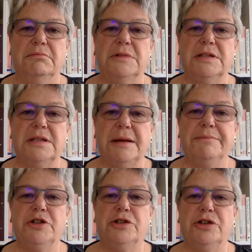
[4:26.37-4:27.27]
Some
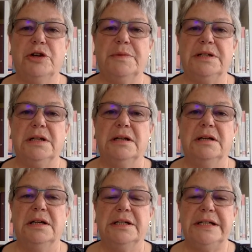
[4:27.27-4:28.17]
determine
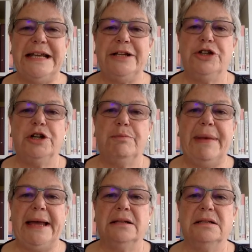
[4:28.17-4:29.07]
tension
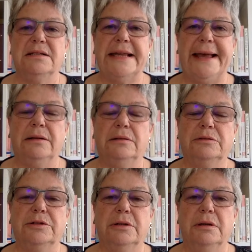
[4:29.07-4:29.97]
patterns
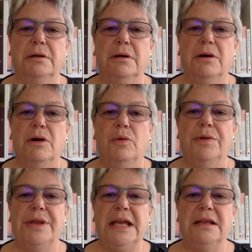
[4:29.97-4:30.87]
held
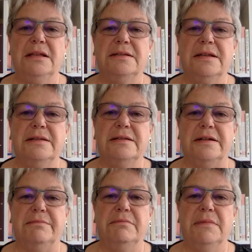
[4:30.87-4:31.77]
within the
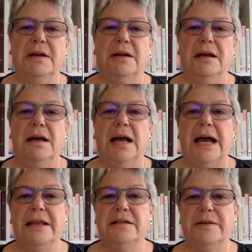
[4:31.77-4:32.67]
system.
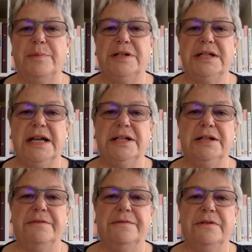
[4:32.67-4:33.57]
Others are
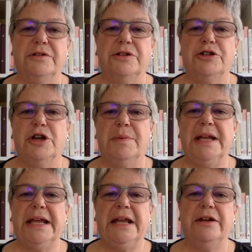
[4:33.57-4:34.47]
protective,
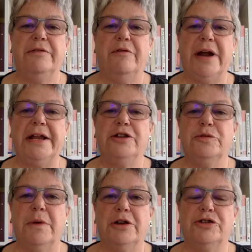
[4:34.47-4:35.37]
determining end of range
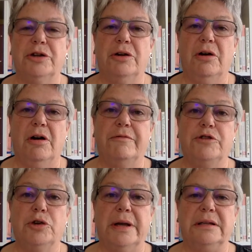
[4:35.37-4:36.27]
motion of
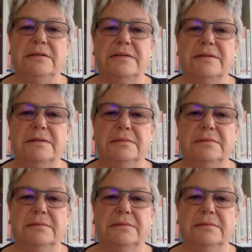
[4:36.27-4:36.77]
joints.